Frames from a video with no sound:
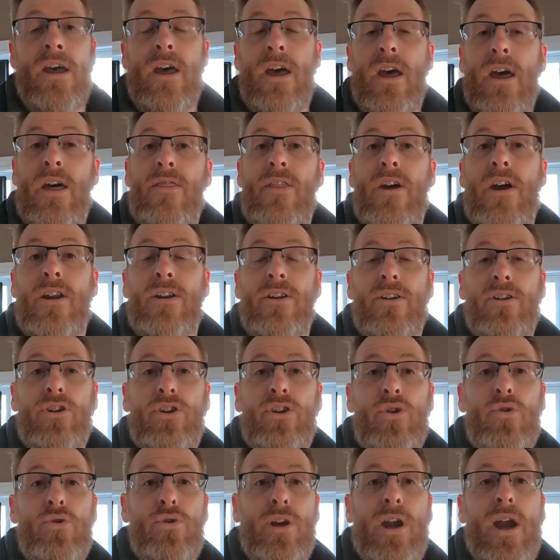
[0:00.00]
then
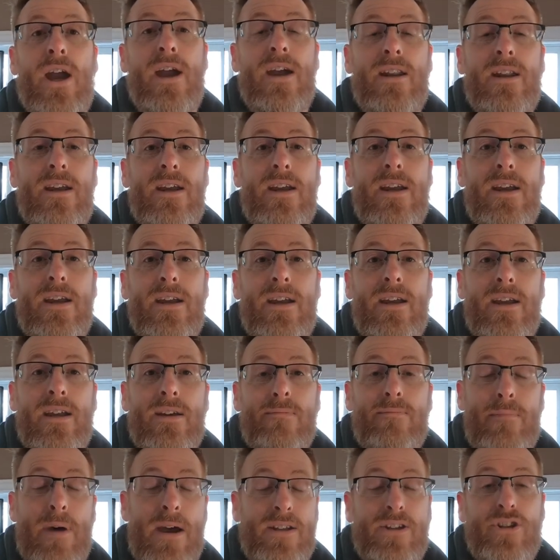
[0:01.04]
you can
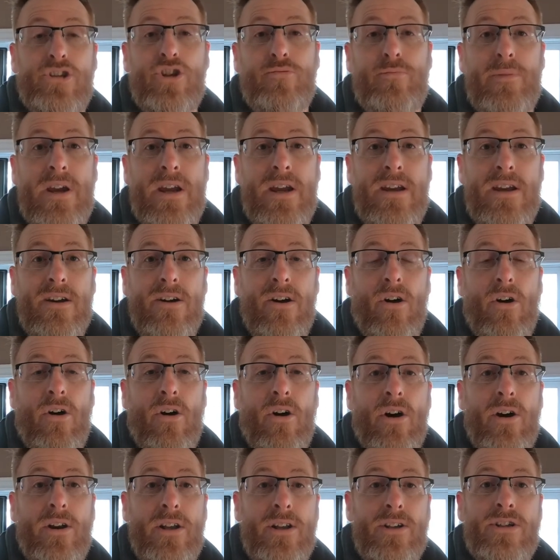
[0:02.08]
message me
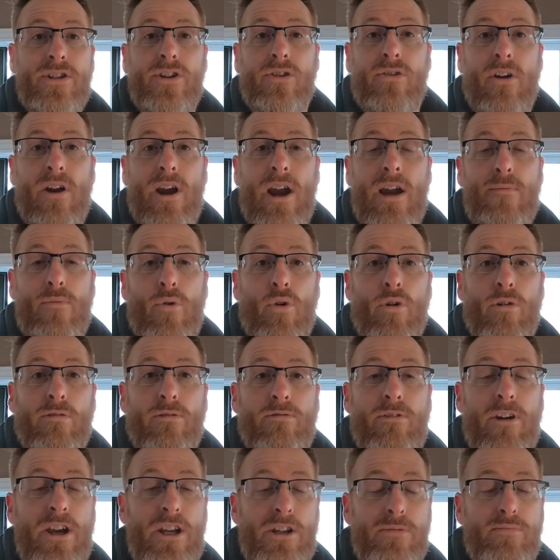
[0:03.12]
on Instagram or
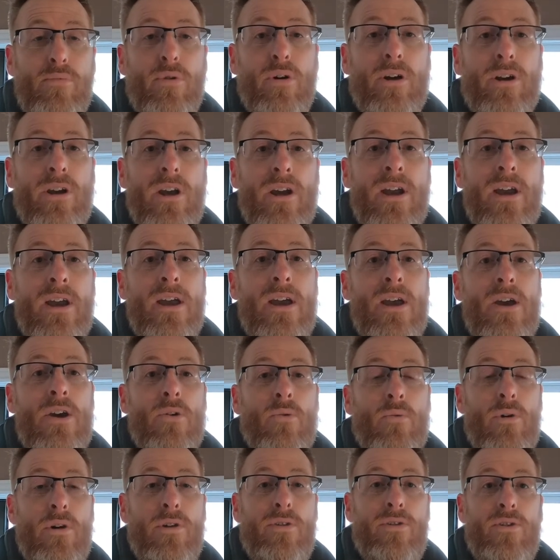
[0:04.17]
Facebook
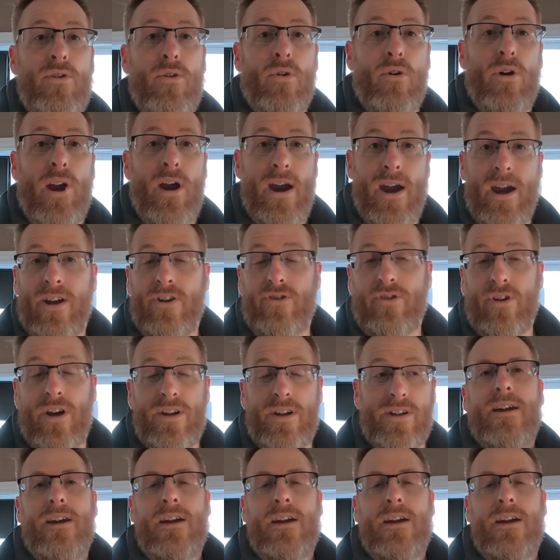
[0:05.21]
with your address.